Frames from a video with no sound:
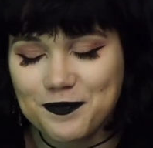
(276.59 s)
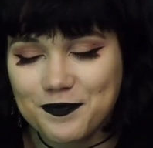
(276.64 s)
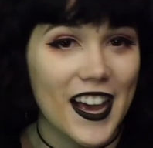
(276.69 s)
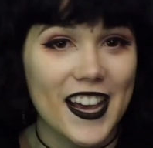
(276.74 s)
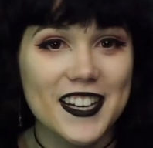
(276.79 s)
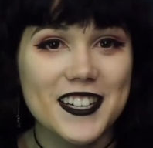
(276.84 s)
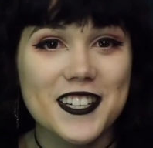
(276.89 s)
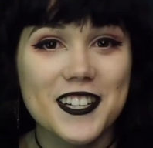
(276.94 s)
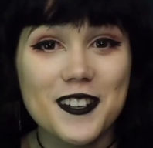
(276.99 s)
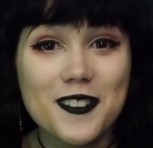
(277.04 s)

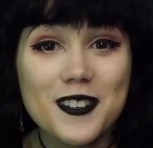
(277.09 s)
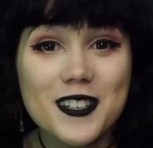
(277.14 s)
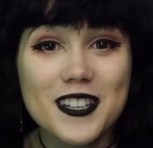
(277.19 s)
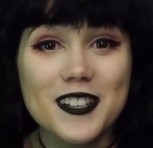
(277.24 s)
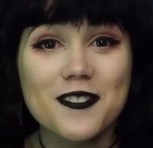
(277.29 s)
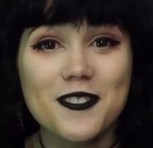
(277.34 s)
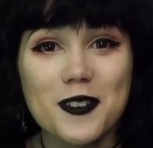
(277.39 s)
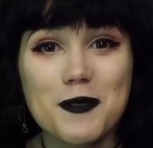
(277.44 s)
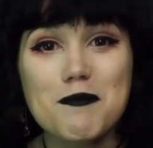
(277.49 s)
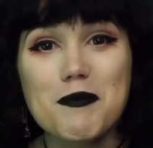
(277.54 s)
I tuned
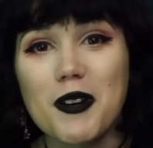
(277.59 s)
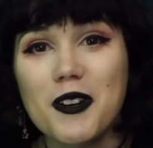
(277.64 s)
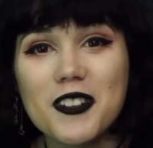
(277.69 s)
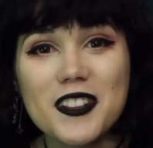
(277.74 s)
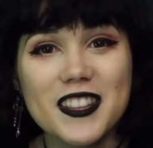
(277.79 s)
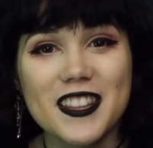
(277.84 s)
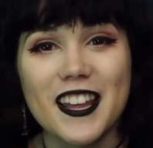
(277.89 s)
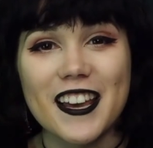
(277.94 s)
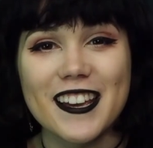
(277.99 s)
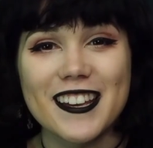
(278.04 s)
in for
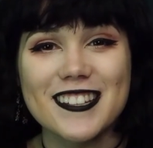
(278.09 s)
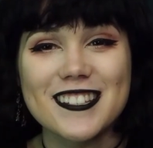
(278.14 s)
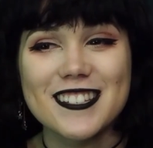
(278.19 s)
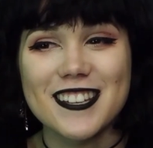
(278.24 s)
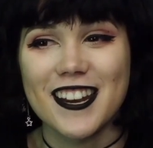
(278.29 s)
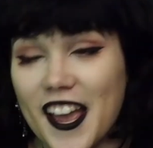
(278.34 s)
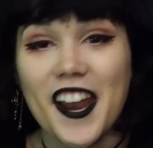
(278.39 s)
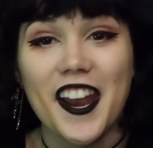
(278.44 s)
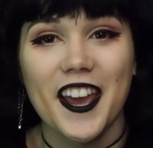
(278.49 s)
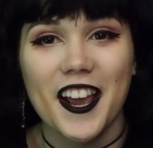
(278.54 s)
both nights,
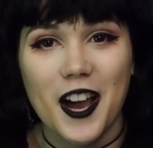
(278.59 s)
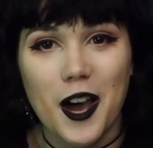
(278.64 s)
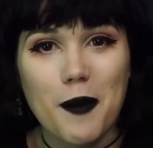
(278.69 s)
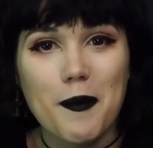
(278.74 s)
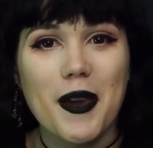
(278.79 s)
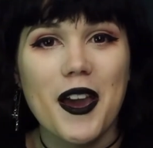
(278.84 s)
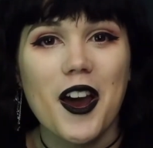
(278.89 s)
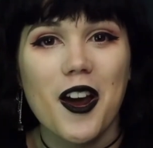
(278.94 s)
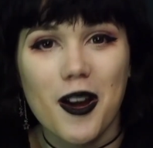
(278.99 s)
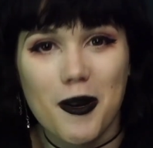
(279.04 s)
and I got
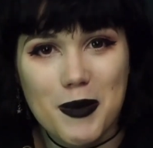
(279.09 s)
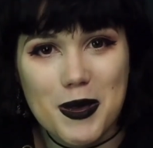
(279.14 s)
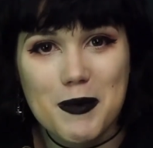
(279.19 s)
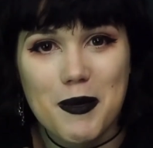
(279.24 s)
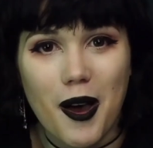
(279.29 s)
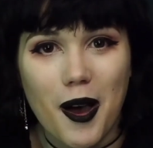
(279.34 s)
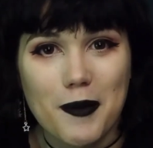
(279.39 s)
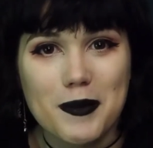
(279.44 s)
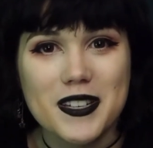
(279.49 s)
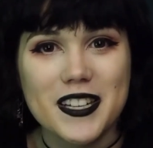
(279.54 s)
my army
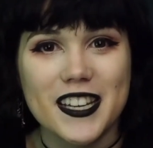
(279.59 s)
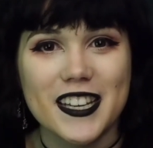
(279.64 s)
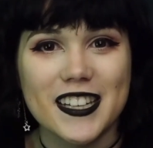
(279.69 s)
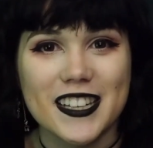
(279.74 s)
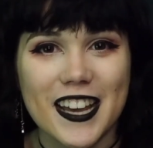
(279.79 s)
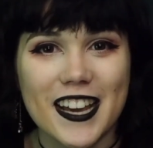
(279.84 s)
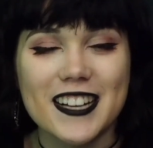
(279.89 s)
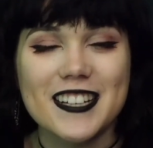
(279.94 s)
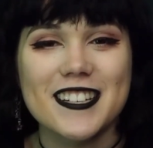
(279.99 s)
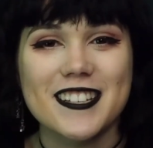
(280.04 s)
bomb to
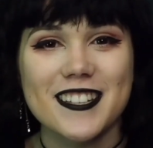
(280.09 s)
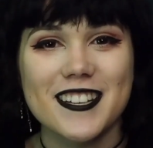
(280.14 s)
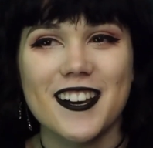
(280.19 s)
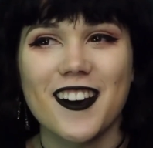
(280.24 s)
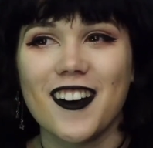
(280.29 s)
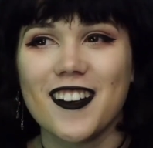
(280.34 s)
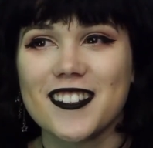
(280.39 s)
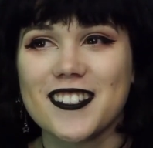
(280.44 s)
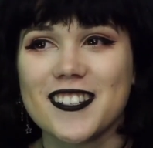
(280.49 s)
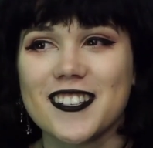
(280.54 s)
connect to the
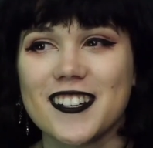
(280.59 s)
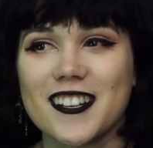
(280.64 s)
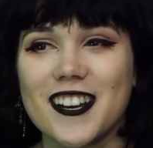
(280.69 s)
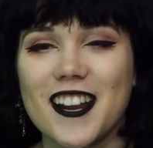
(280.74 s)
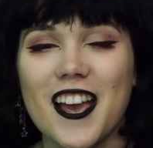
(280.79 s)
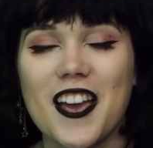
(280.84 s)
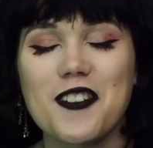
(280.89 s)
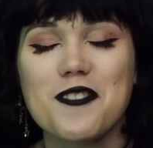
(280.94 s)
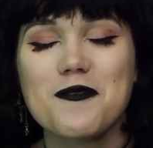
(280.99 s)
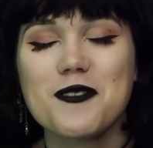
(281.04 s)
concert,
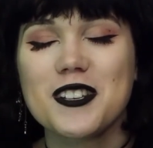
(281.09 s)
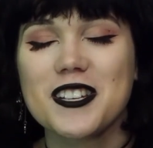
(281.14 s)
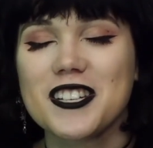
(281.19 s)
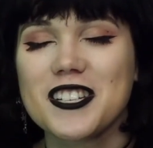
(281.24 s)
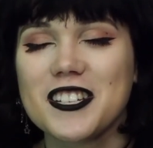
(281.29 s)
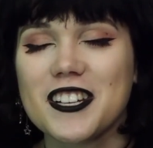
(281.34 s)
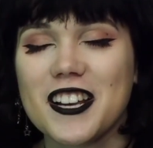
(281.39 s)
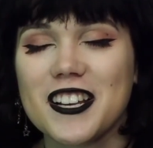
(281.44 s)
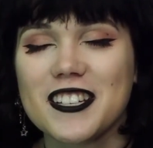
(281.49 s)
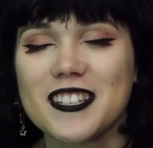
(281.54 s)
and it was
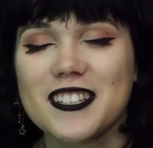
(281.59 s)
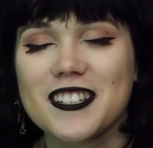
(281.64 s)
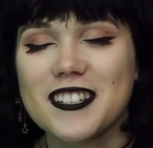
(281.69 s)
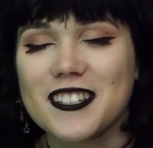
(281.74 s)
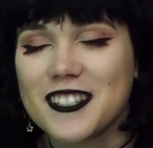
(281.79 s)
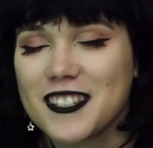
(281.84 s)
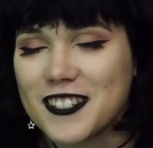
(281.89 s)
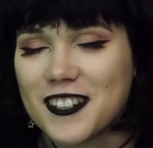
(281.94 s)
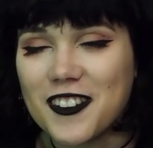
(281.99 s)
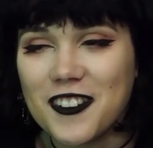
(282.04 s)
just
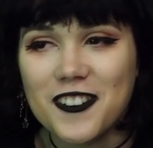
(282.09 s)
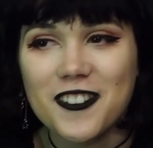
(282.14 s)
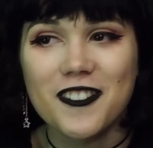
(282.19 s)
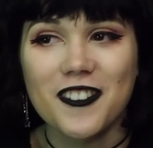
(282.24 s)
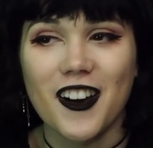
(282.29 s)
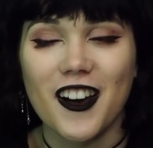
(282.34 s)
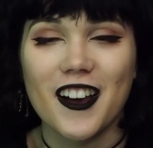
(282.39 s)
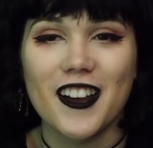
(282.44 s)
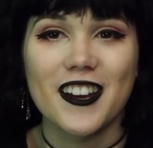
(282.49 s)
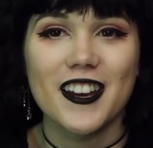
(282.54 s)
so
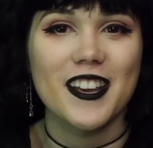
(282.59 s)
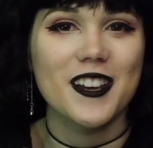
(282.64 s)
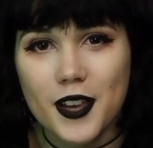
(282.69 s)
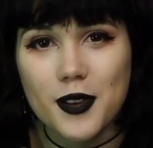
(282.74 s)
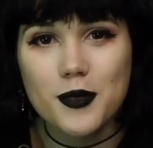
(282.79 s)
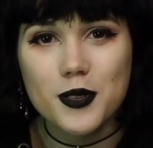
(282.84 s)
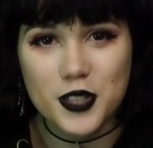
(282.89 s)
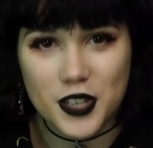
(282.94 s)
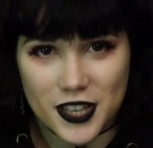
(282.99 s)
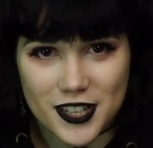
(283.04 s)
fun.
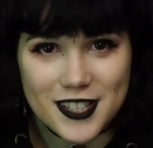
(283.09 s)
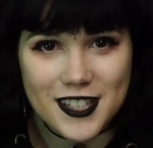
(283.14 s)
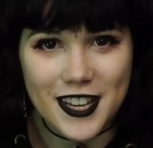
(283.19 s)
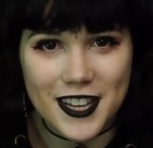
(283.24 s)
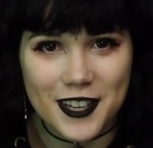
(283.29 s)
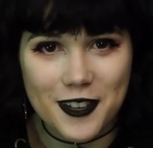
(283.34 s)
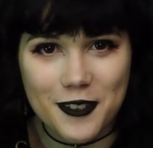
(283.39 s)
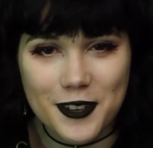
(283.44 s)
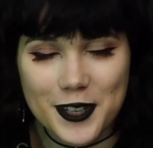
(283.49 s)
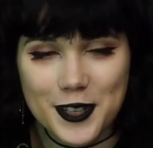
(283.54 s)
It was just
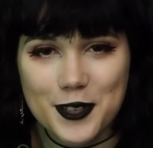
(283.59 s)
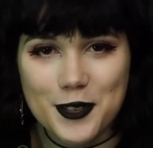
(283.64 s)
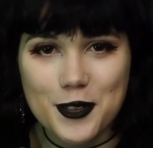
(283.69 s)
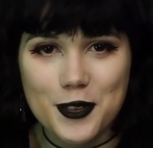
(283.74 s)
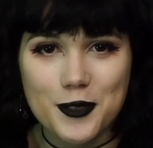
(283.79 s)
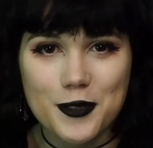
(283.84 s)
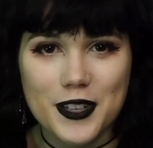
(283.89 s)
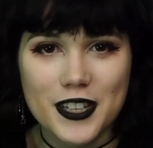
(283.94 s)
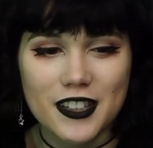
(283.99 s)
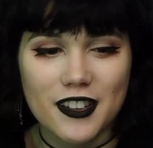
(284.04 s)
like going to
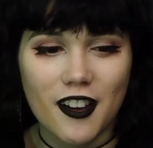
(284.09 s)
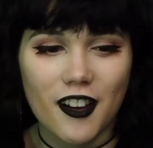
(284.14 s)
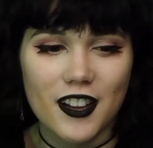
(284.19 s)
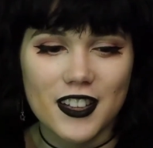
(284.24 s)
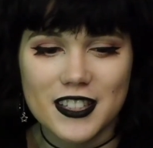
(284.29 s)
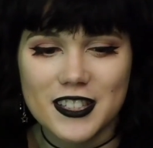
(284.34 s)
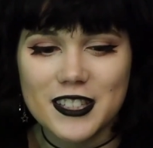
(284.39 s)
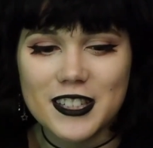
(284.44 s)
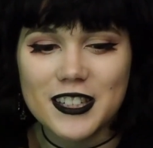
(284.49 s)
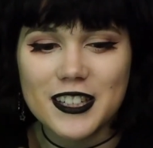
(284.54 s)
a real
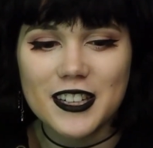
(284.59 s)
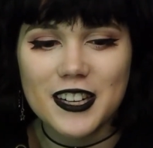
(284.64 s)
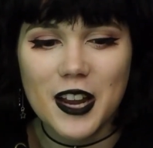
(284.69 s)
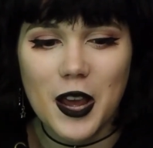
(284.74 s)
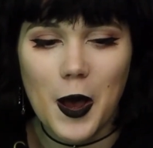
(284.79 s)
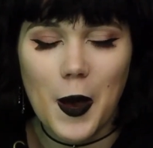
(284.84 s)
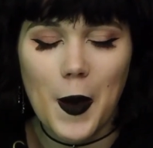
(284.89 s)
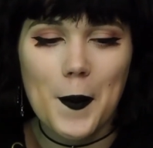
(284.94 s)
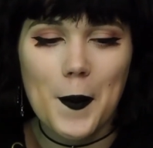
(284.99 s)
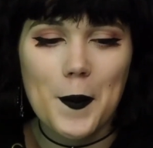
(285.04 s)
concert,
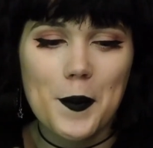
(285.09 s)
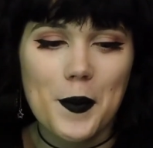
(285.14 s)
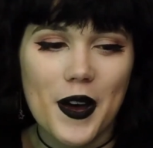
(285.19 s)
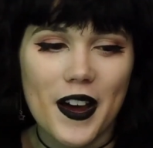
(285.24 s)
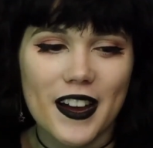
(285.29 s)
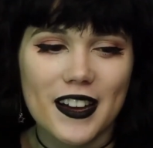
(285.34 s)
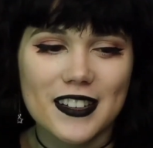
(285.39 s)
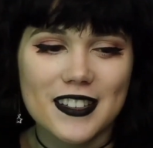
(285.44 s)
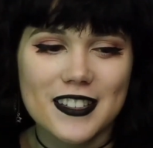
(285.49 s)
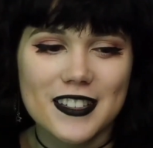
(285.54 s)

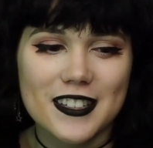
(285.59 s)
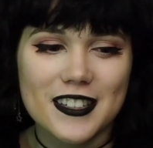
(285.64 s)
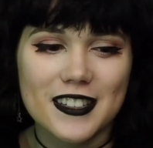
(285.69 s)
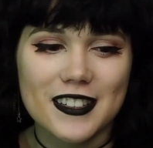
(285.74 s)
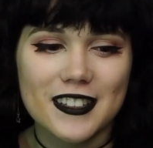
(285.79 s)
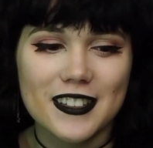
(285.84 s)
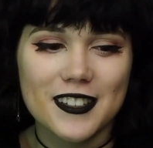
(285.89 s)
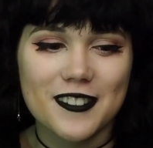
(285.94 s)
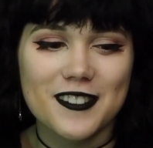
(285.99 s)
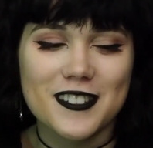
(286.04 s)
but
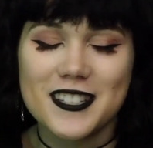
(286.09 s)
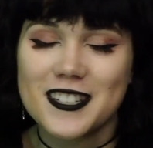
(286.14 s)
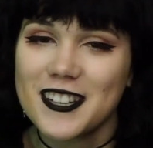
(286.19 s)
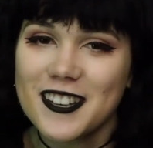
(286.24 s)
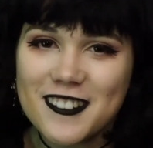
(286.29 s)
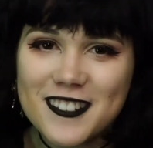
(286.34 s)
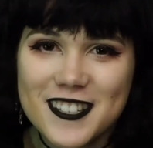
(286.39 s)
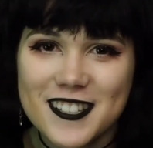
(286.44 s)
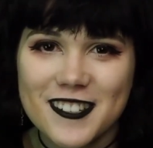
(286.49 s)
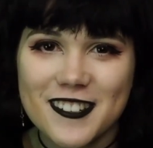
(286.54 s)
there was
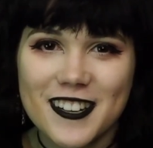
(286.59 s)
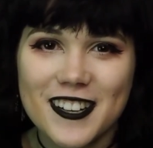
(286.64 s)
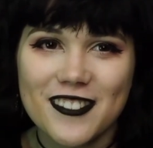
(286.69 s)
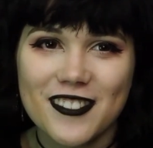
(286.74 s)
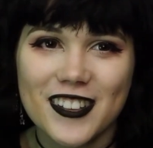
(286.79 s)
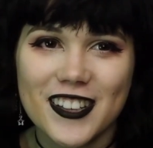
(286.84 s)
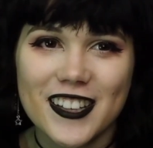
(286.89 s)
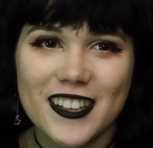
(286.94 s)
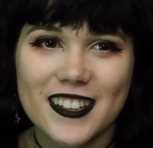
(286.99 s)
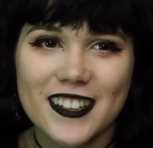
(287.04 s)
no
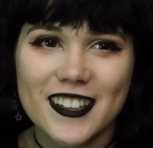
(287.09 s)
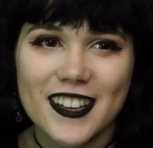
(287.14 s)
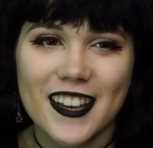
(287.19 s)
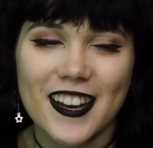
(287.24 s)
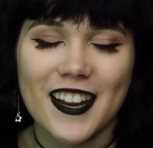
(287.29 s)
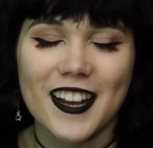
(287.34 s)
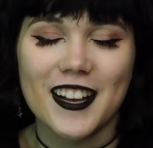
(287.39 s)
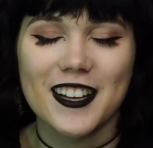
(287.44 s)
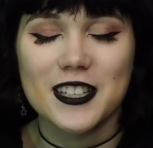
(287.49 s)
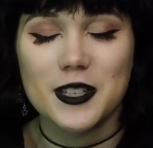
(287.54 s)
screaming,
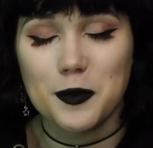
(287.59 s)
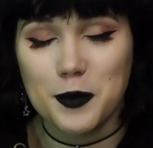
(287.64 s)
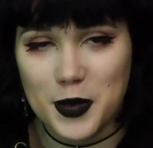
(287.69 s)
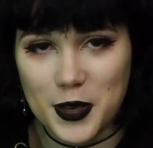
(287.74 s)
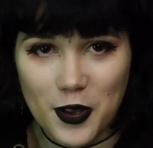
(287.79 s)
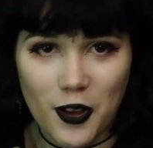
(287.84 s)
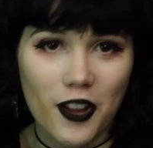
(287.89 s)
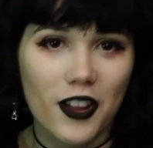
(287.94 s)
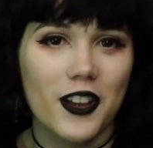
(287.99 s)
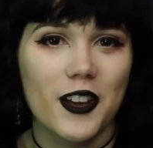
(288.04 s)
and I got to
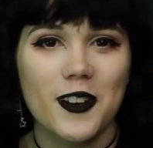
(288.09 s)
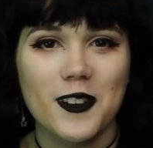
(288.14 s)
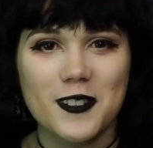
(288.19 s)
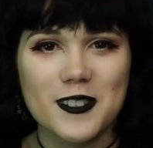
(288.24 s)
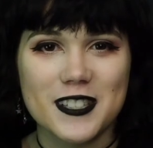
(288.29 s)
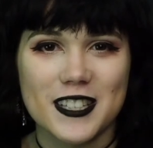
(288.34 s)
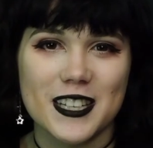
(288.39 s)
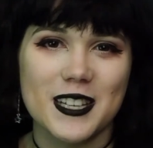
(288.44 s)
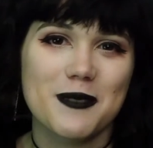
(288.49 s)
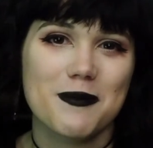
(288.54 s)
be all
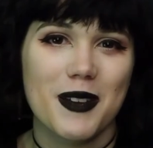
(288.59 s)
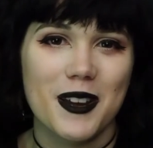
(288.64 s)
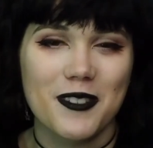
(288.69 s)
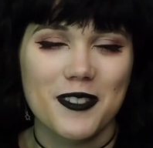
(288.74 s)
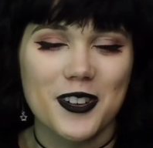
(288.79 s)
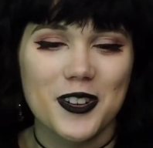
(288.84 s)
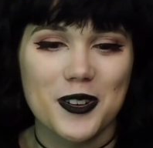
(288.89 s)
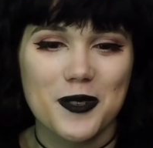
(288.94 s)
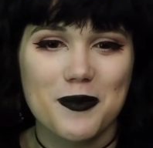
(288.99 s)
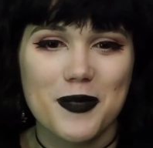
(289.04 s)
cozy in my
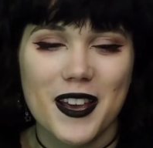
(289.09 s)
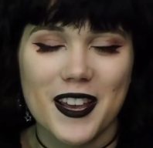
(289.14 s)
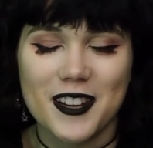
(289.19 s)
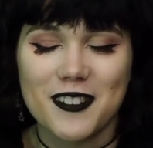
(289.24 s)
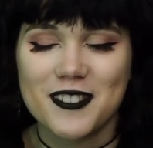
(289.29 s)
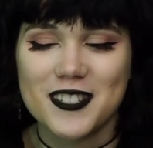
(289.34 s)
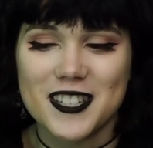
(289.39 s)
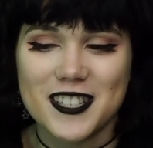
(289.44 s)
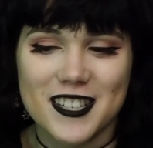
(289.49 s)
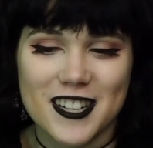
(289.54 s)
room, and
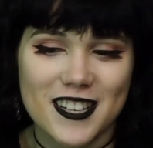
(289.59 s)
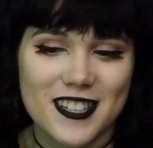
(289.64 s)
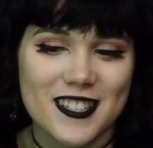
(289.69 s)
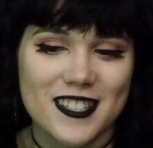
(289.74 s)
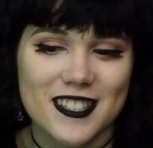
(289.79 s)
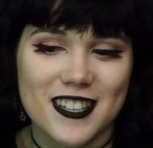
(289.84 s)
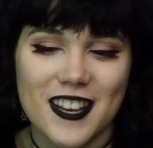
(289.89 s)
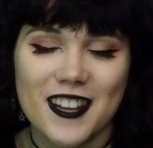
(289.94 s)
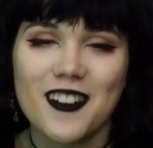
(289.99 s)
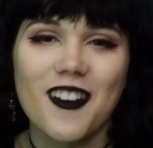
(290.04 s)
it was
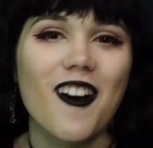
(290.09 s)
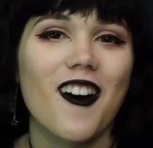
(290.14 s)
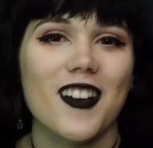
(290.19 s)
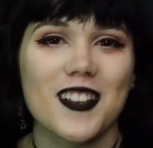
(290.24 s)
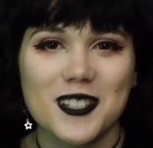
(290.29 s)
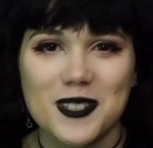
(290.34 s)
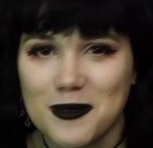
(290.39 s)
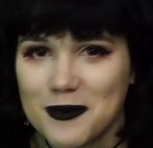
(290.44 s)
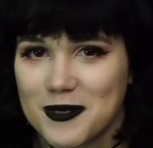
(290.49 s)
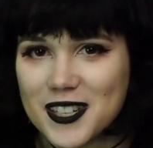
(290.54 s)
just an
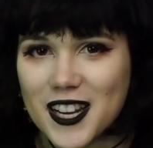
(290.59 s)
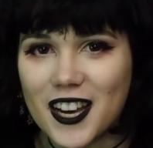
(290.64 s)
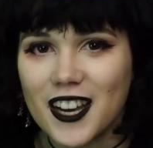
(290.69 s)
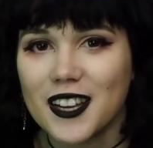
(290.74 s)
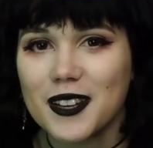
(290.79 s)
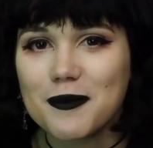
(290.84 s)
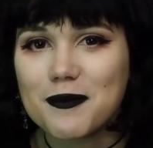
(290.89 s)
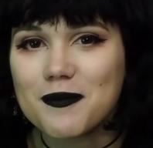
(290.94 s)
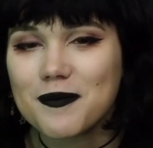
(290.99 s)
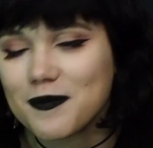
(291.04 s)
awesome time.